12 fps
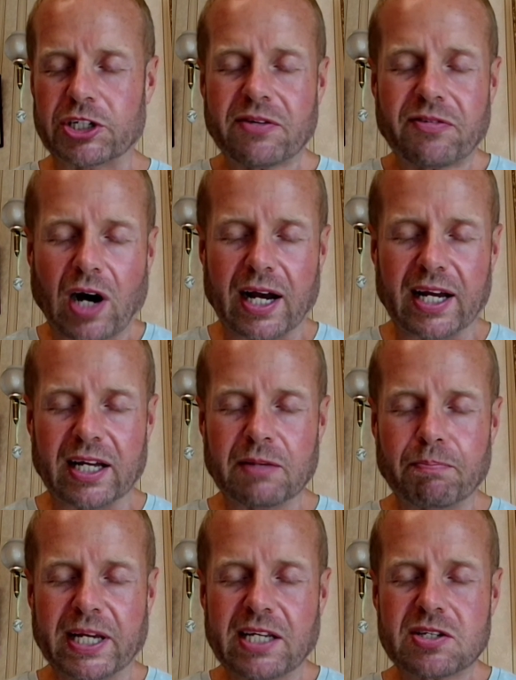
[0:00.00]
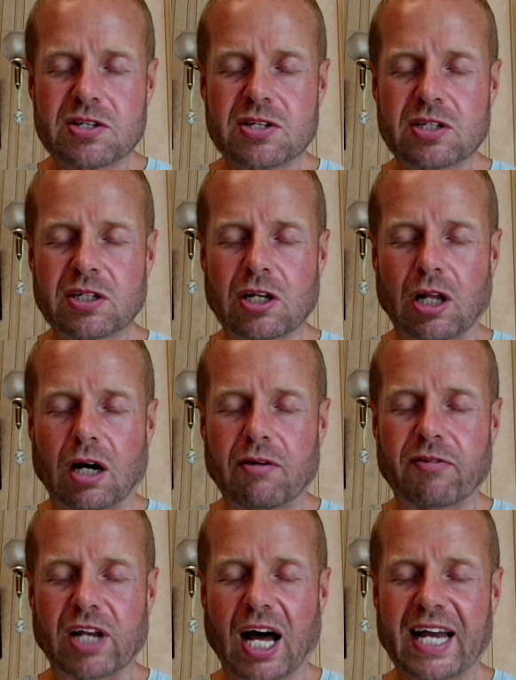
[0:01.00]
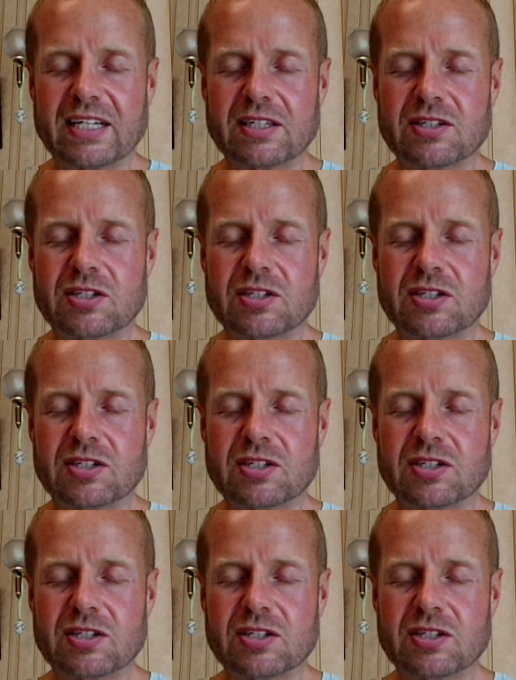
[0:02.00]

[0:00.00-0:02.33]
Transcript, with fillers: Shivai, peace, love, light.